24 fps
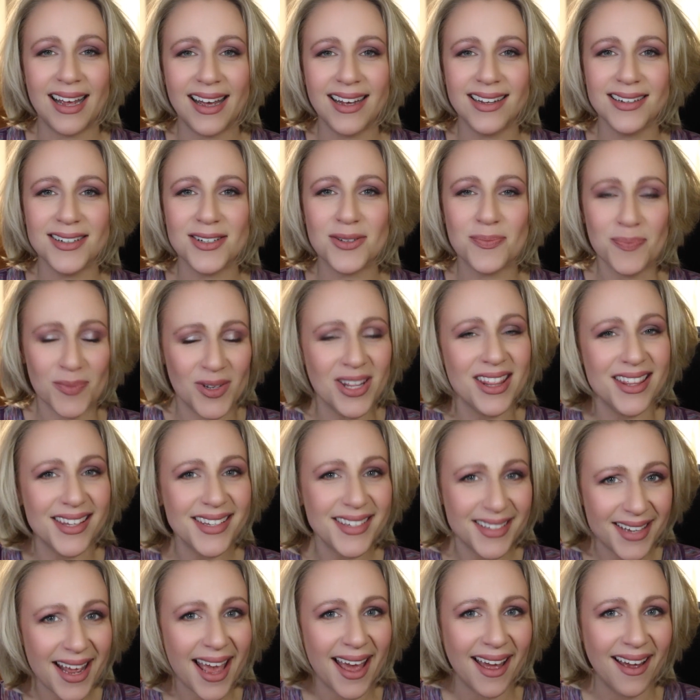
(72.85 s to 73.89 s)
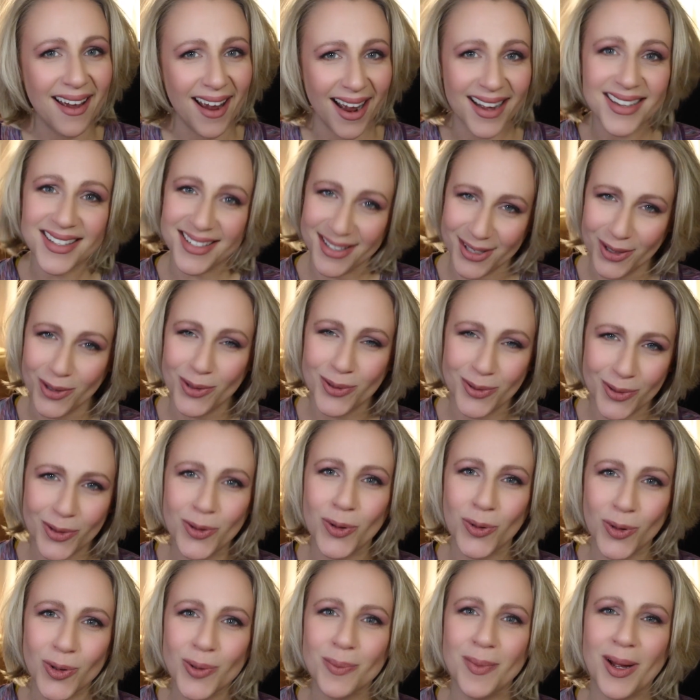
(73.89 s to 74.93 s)
And to this day, I still
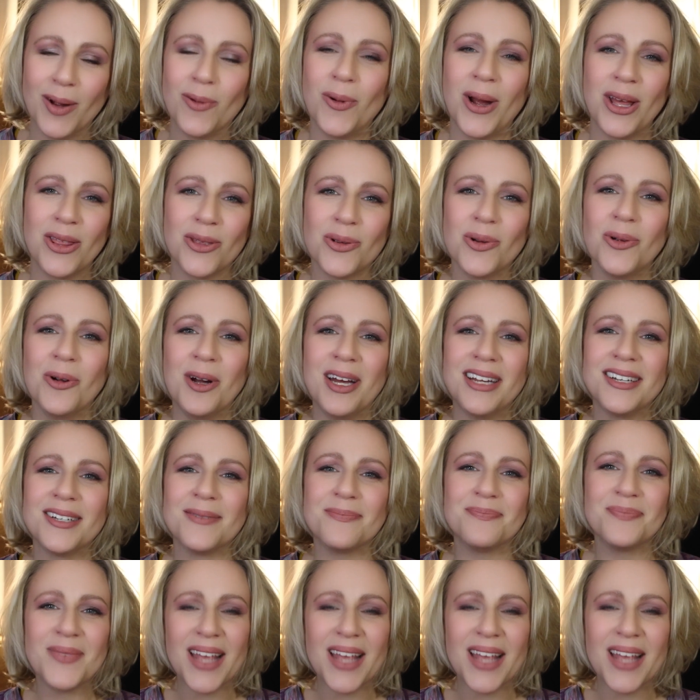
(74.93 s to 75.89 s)
Google my way through it.